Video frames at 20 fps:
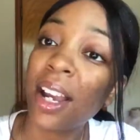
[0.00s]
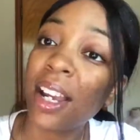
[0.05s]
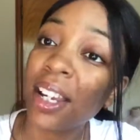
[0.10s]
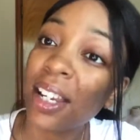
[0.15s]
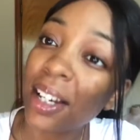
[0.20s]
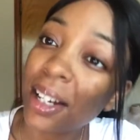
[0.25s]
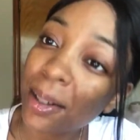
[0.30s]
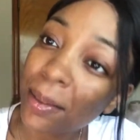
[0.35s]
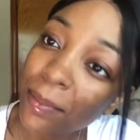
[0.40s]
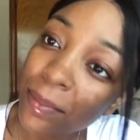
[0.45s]

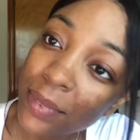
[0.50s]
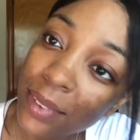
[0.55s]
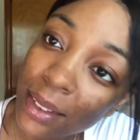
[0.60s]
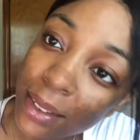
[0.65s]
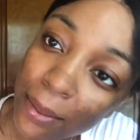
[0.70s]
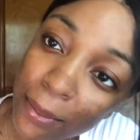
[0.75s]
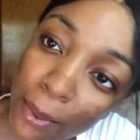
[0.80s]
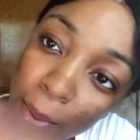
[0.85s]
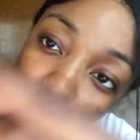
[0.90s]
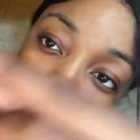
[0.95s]
here
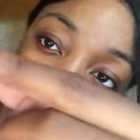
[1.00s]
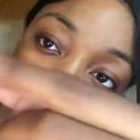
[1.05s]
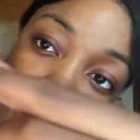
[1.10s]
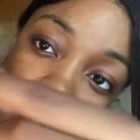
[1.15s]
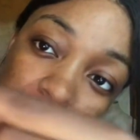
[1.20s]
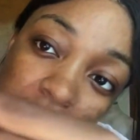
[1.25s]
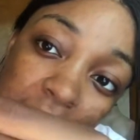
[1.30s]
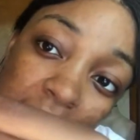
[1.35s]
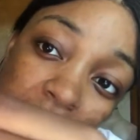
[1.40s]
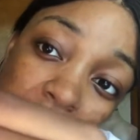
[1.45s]
where we
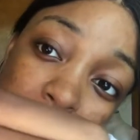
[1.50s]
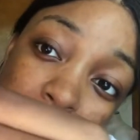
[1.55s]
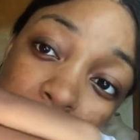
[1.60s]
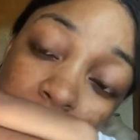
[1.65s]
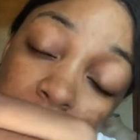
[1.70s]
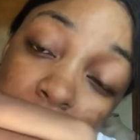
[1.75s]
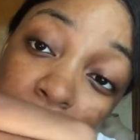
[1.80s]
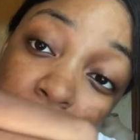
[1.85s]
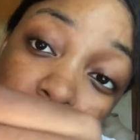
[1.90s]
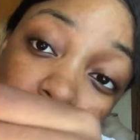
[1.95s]
pinched it. That's where you're